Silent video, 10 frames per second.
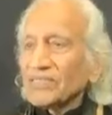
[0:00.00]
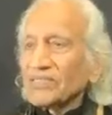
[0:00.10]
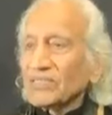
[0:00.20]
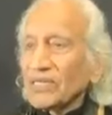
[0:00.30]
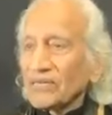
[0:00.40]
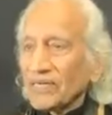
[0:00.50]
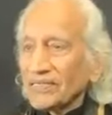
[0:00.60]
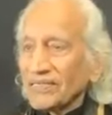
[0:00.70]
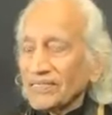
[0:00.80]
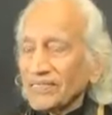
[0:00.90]

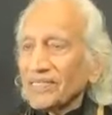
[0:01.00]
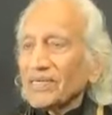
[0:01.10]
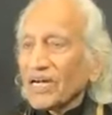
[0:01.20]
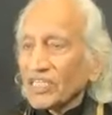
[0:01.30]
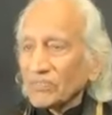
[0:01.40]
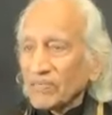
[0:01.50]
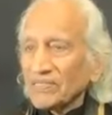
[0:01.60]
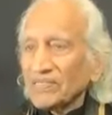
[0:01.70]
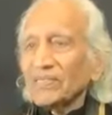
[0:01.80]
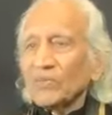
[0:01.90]
children,
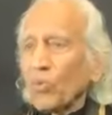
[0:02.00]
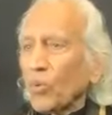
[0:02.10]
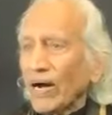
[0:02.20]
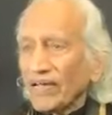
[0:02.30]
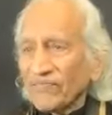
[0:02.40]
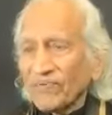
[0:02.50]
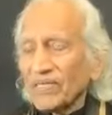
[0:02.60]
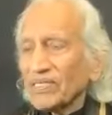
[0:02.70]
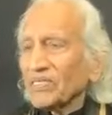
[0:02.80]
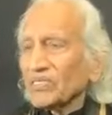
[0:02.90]
husband, wife,
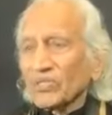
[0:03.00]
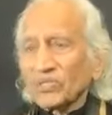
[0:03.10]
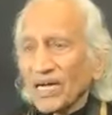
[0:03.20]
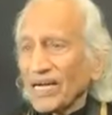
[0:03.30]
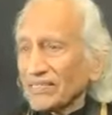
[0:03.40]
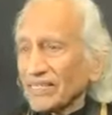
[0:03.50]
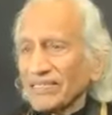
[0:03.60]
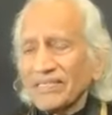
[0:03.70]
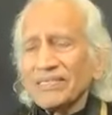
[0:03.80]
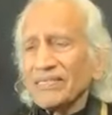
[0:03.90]
society,
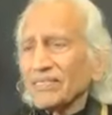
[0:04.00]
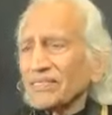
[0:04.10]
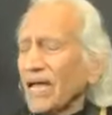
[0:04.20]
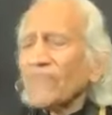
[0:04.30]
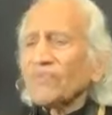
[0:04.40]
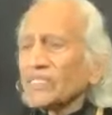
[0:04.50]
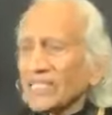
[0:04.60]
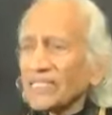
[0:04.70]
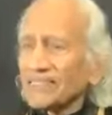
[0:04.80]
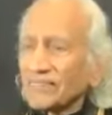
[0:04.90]

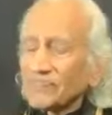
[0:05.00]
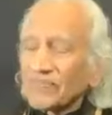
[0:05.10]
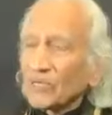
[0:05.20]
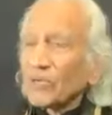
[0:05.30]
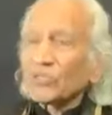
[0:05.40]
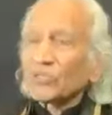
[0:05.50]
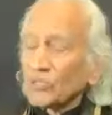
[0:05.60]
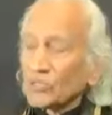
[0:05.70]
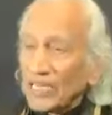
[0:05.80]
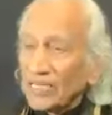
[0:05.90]
everything goes through
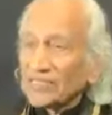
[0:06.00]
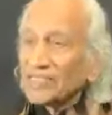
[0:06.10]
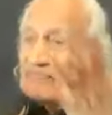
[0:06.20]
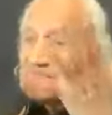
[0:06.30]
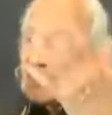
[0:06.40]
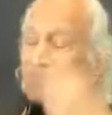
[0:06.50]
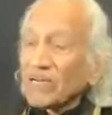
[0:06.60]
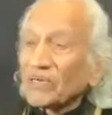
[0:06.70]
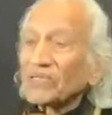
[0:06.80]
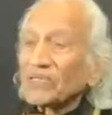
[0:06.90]
change,
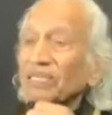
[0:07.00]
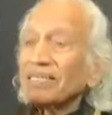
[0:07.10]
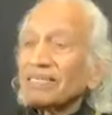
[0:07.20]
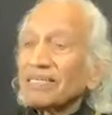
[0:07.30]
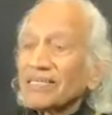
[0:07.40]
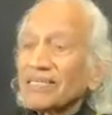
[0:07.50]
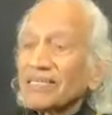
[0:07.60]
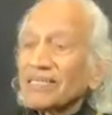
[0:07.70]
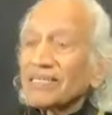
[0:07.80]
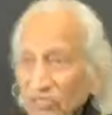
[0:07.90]
because
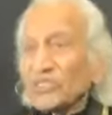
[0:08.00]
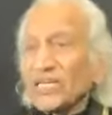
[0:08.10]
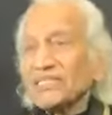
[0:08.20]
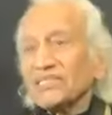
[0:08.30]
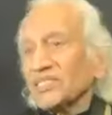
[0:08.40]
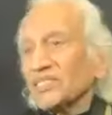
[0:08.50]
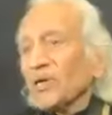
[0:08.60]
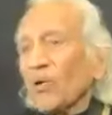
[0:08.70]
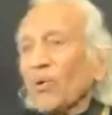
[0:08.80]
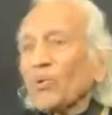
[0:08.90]
when you change, the
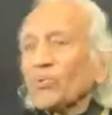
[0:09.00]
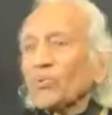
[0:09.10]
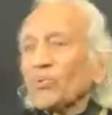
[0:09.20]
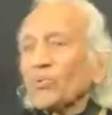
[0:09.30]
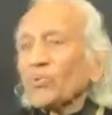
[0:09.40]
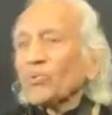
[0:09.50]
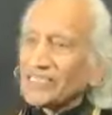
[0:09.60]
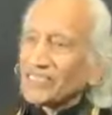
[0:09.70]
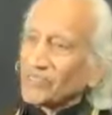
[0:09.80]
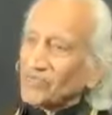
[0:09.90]
whole world
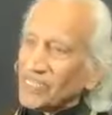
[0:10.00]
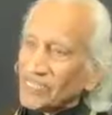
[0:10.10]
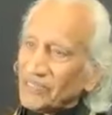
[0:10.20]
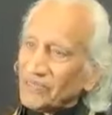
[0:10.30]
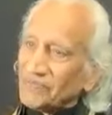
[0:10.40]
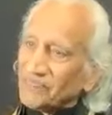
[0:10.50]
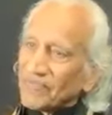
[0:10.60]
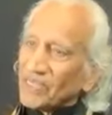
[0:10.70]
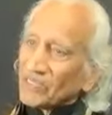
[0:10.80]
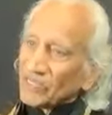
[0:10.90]
changes with you.
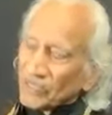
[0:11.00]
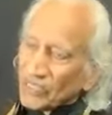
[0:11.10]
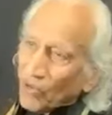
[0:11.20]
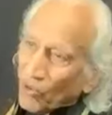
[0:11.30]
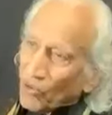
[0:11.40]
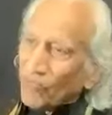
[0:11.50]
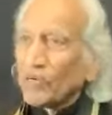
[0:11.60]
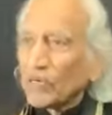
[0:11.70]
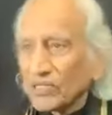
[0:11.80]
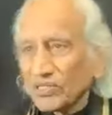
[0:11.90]
So the whole
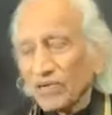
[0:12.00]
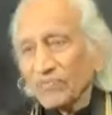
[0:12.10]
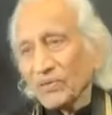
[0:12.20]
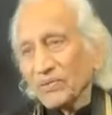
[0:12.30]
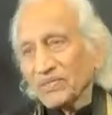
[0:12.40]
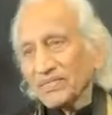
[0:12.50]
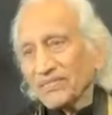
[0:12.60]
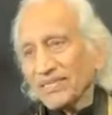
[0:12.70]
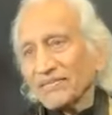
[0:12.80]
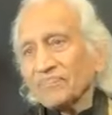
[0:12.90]
focus of Yoga
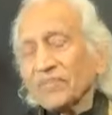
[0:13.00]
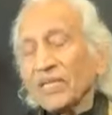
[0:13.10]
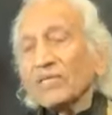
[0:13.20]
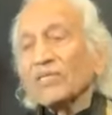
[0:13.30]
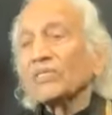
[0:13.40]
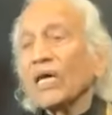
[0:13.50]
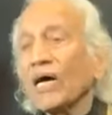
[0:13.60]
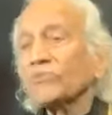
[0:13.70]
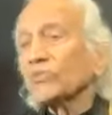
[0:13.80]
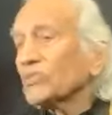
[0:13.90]
Nidra is
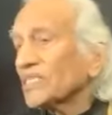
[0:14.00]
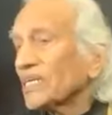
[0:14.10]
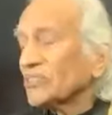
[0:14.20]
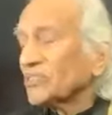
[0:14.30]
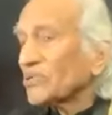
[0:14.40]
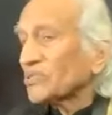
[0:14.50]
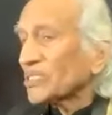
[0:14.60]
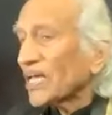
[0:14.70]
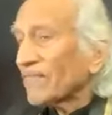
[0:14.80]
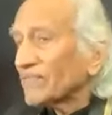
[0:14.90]
how to change
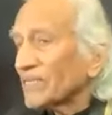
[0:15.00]
yourself.